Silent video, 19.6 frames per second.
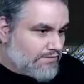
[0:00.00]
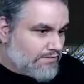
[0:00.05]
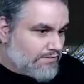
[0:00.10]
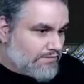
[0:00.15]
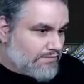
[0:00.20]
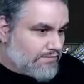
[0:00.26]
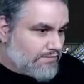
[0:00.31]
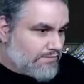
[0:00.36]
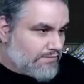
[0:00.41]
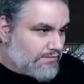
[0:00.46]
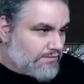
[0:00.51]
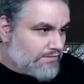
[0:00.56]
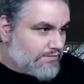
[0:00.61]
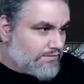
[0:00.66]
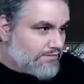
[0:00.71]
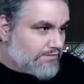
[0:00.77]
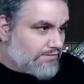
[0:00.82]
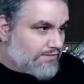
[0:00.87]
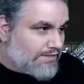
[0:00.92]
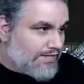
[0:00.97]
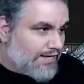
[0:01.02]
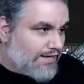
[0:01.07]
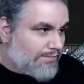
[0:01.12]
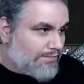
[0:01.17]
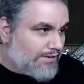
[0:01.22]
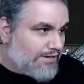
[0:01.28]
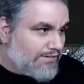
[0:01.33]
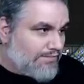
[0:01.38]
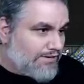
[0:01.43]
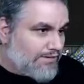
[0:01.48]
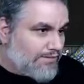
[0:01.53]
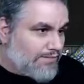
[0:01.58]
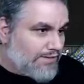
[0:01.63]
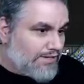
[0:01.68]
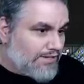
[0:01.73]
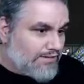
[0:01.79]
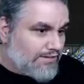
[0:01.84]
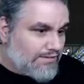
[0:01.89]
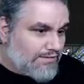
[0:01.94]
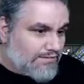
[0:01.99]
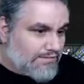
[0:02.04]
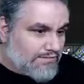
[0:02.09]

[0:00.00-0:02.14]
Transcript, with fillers: Just do it now. Yeah, I'm not even going to wait.